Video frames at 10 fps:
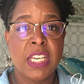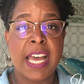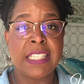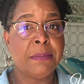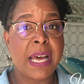
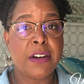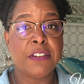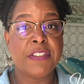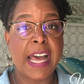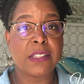As a matter
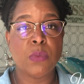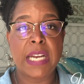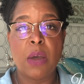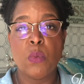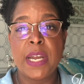of fact, when
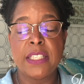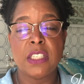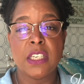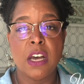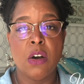I went
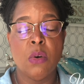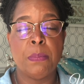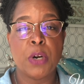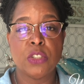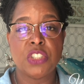to go
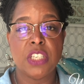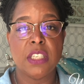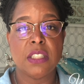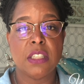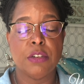
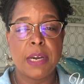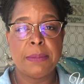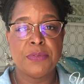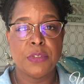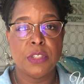purchase the
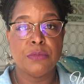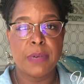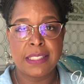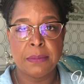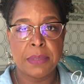grapes for this
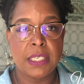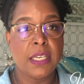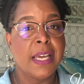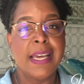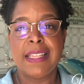
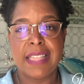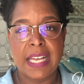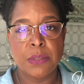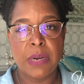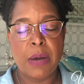recipe,
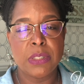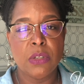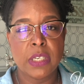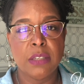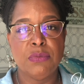that's what I was
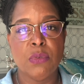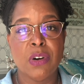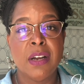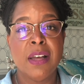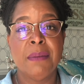looking
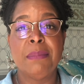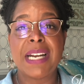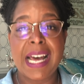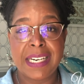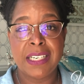for, but
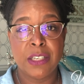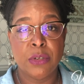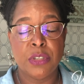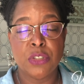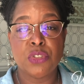I didn't go
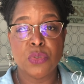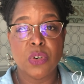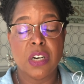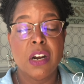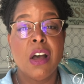to the
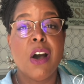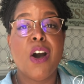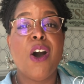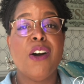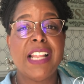store.
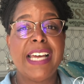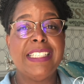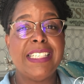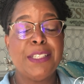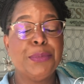All I
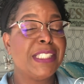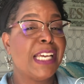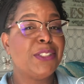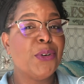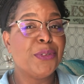did was
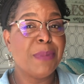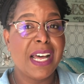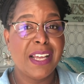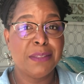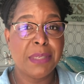I told
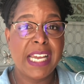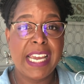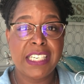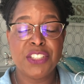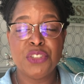my husband,
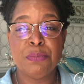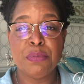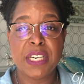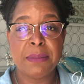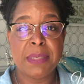hey, can you
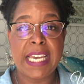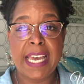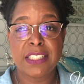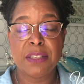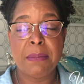bring me
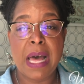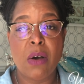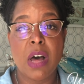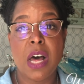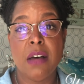X
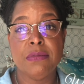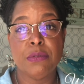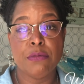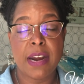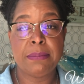amount of
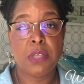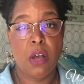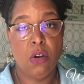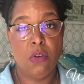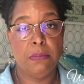grapes
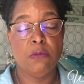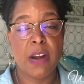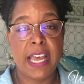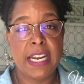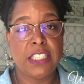home?
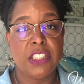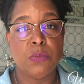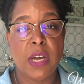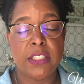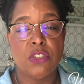Red. I
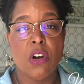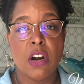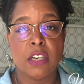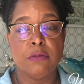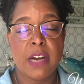just want
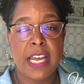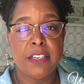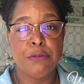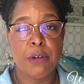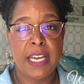dark
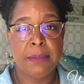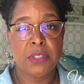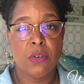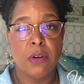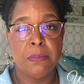red
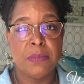grapes, or,